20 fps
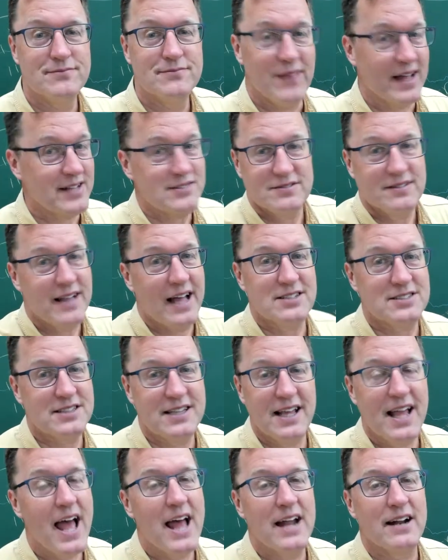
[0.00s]
That's that's
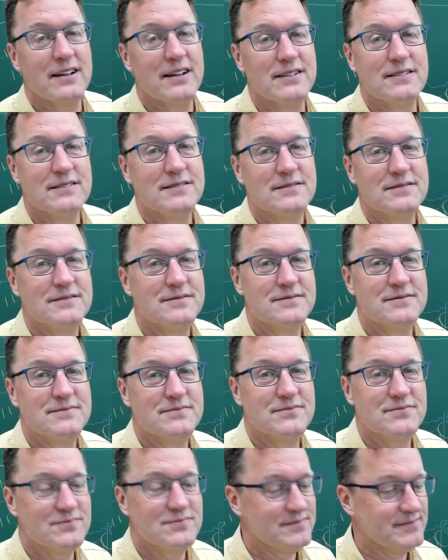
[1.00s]
the end.
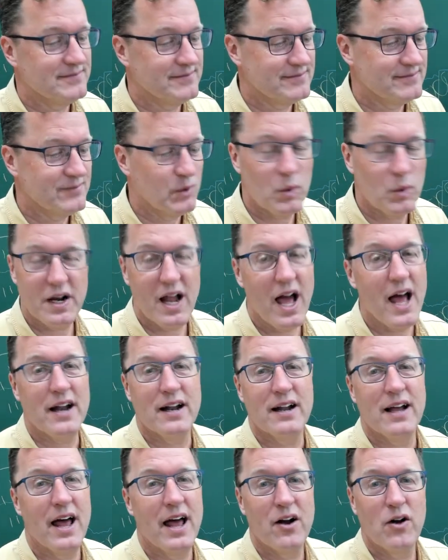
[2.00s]
We're
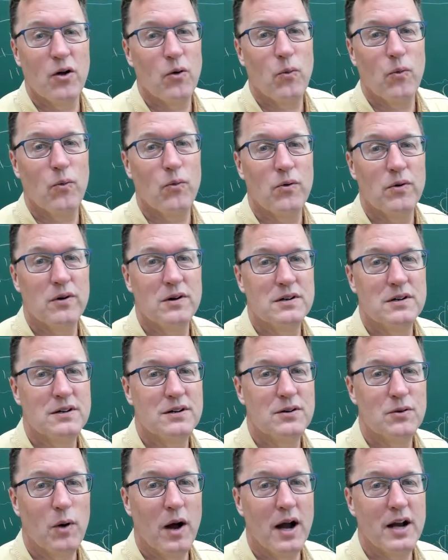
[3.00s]
done. I don't know
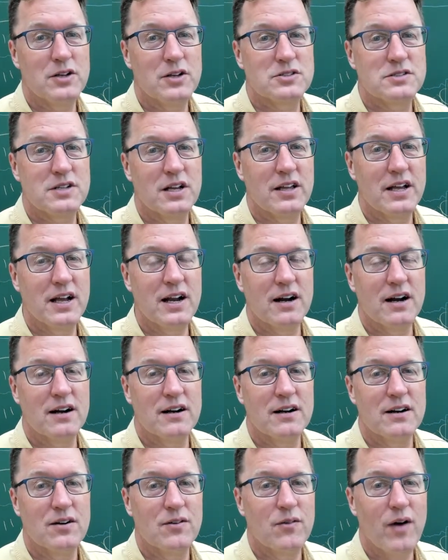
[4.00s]
why you're still here.
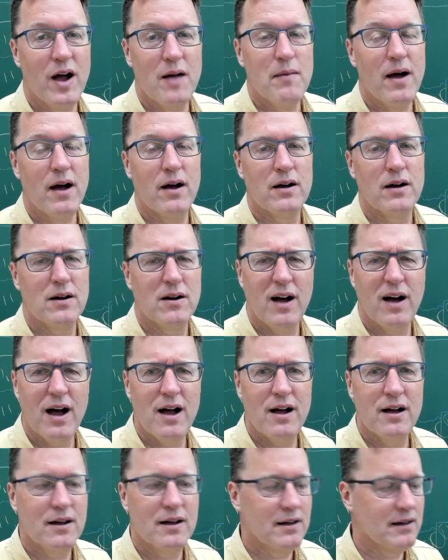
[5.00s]
Why am I huh?